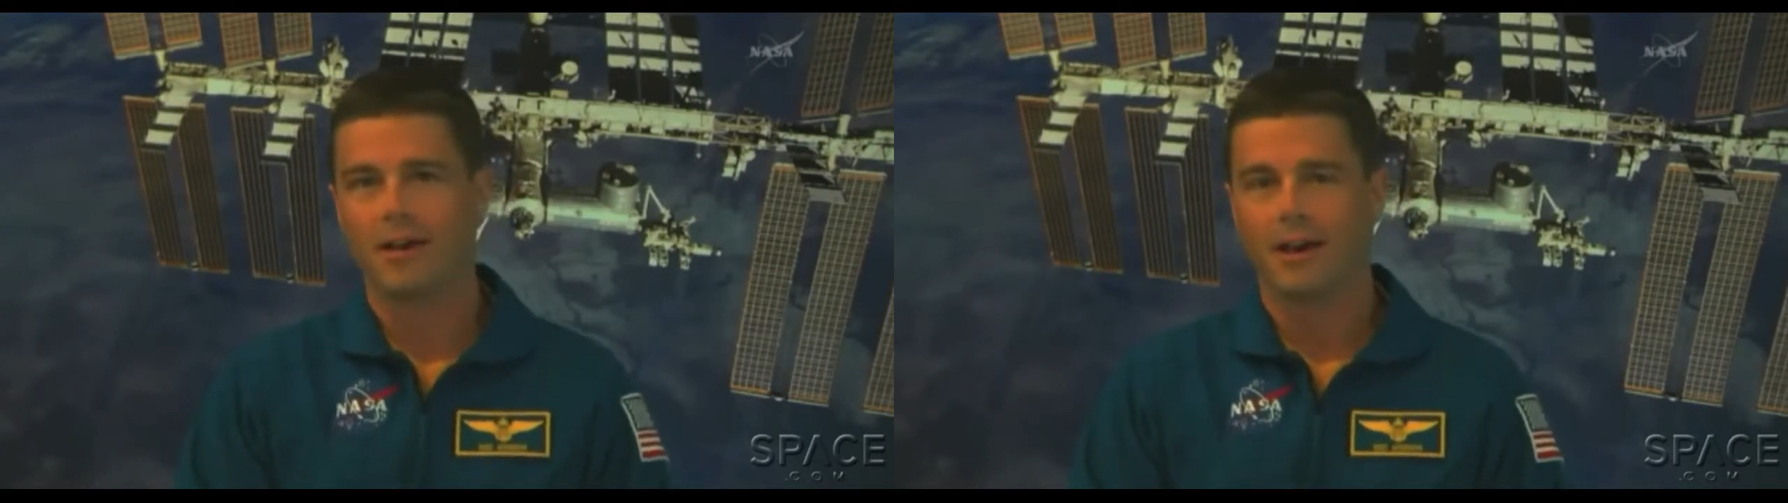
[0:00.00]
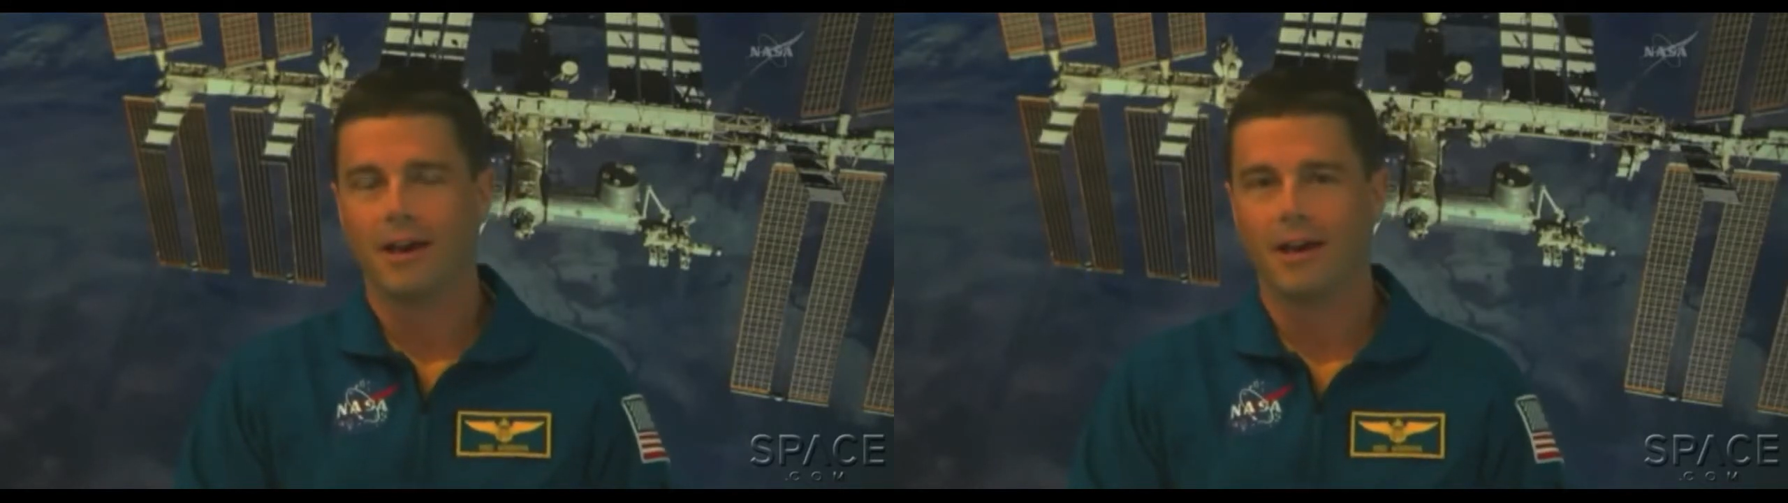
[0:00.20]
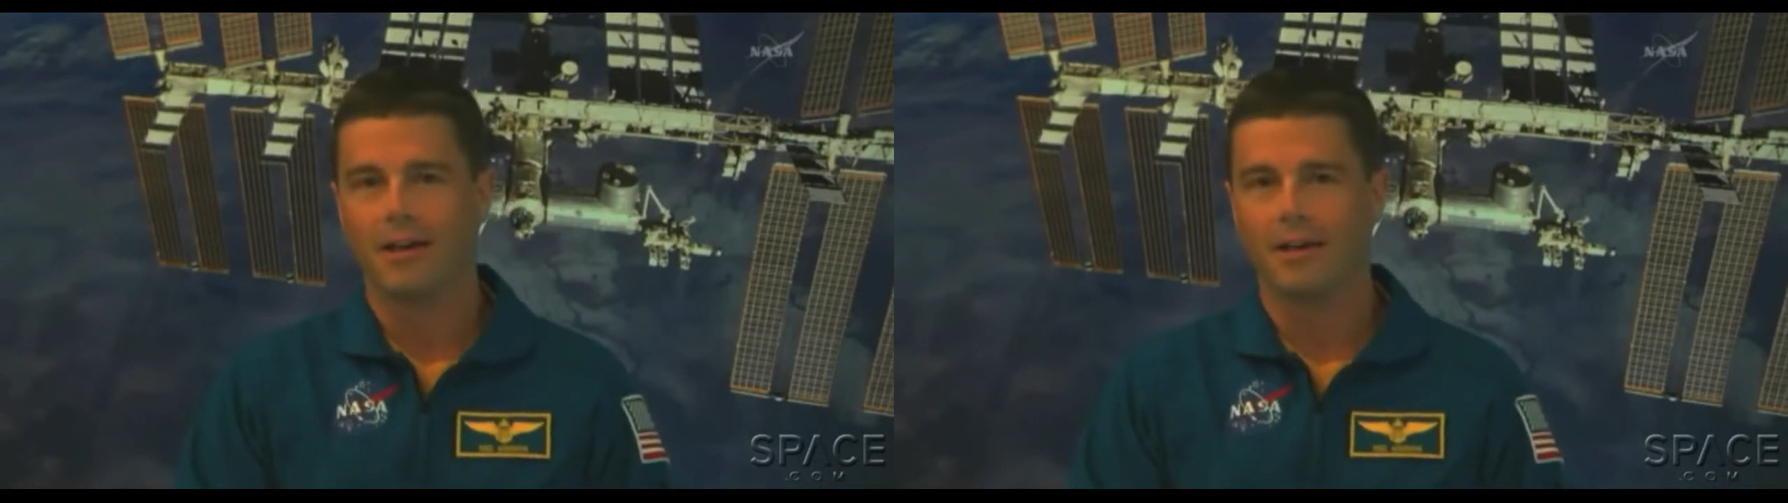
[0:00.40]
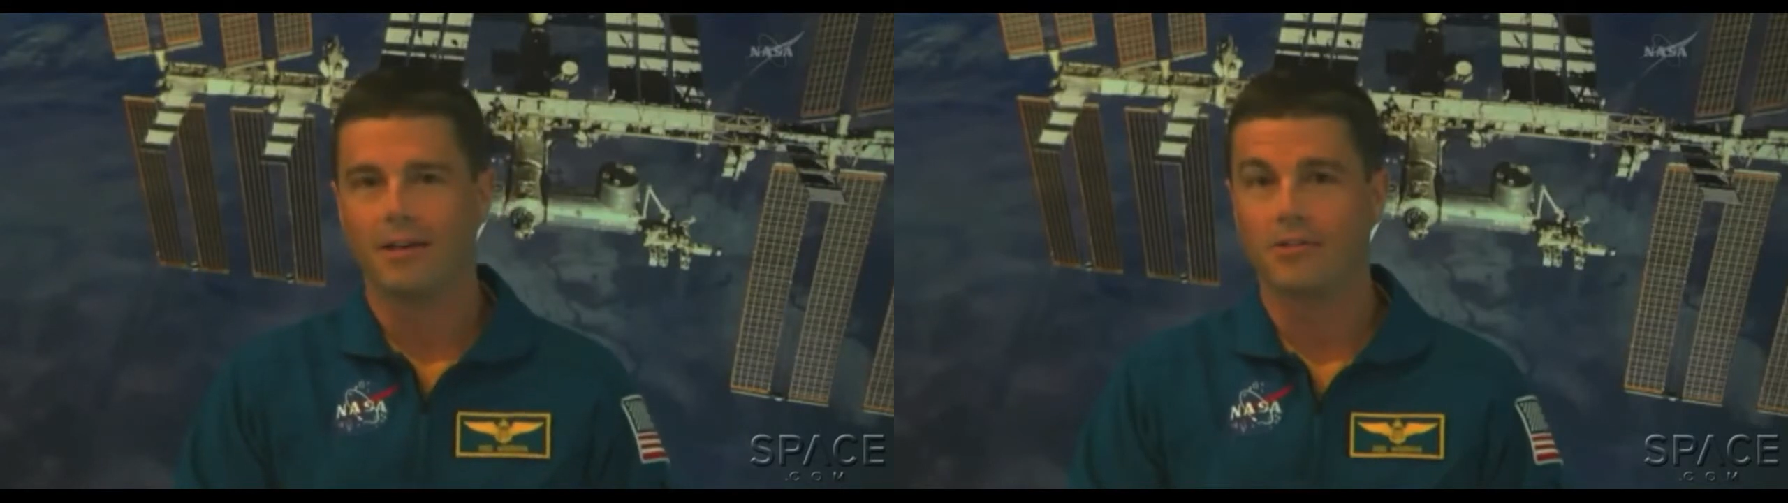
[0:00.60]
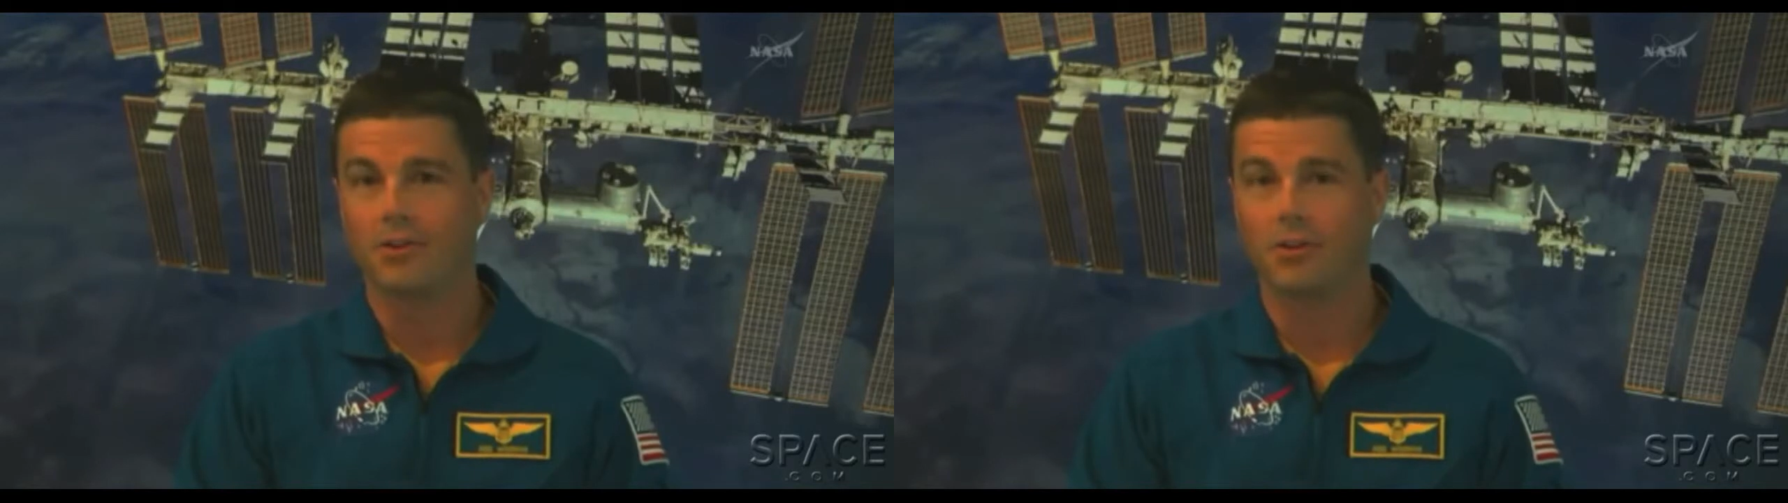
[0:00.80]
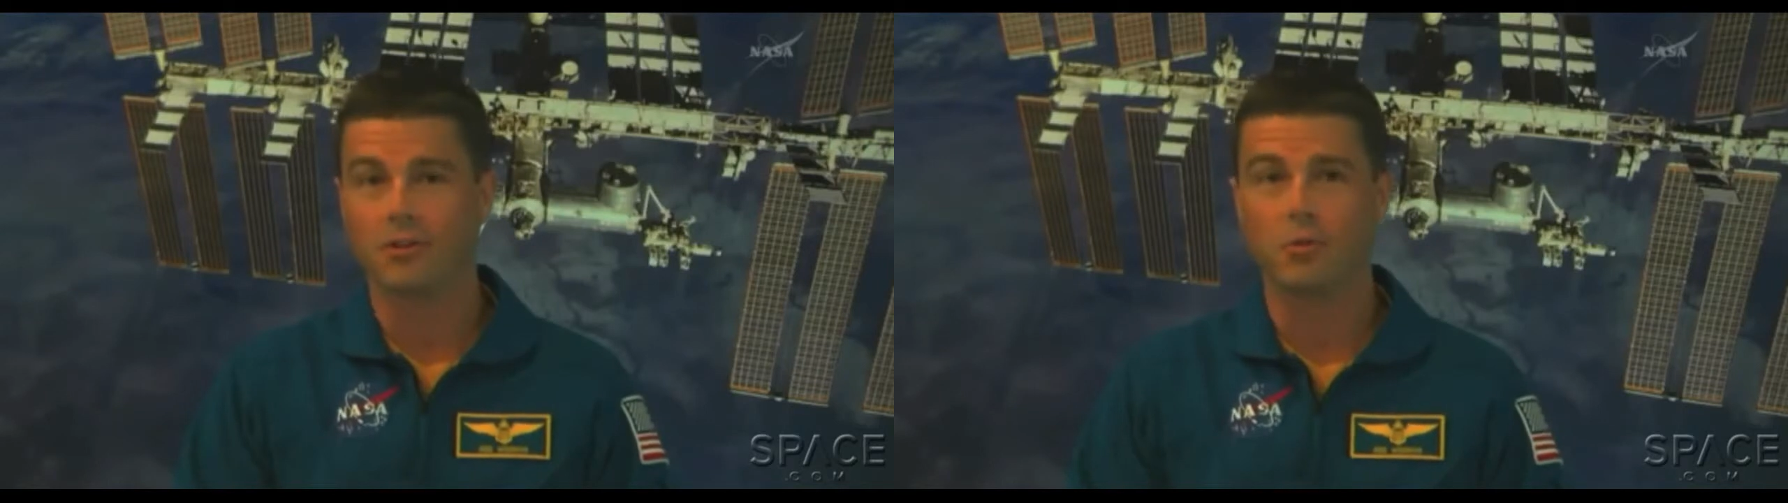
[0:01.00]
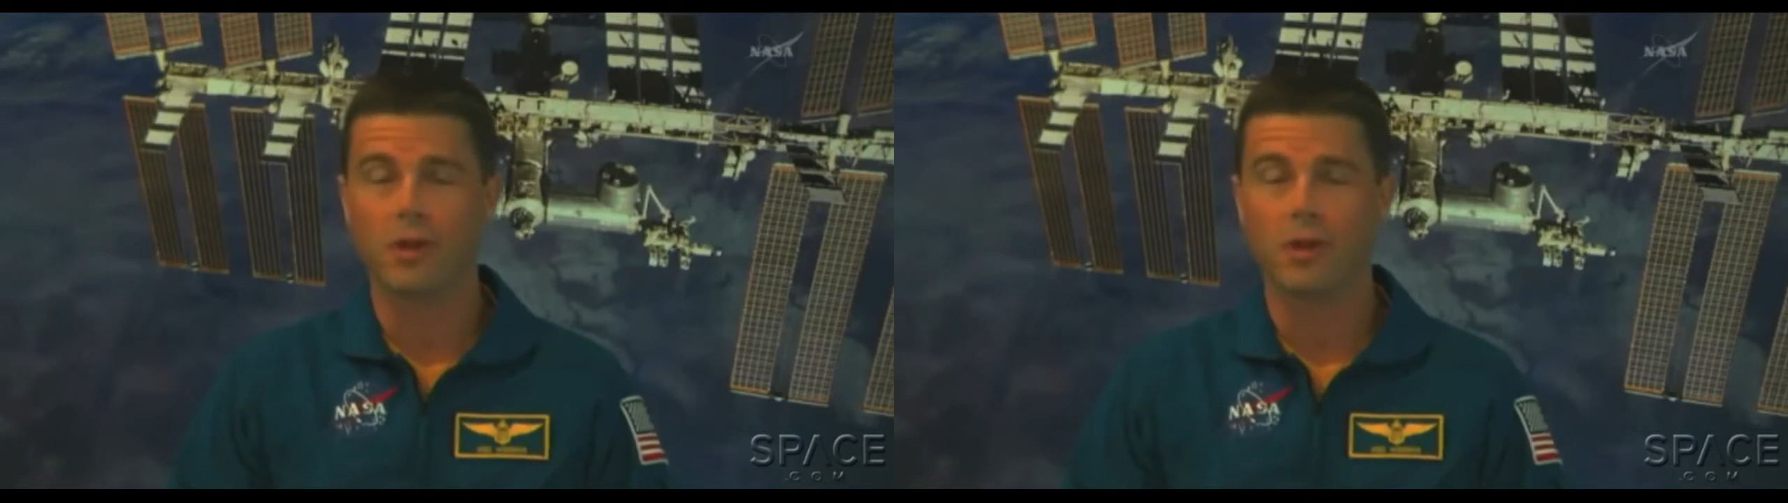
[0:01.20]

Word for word: And uh, so this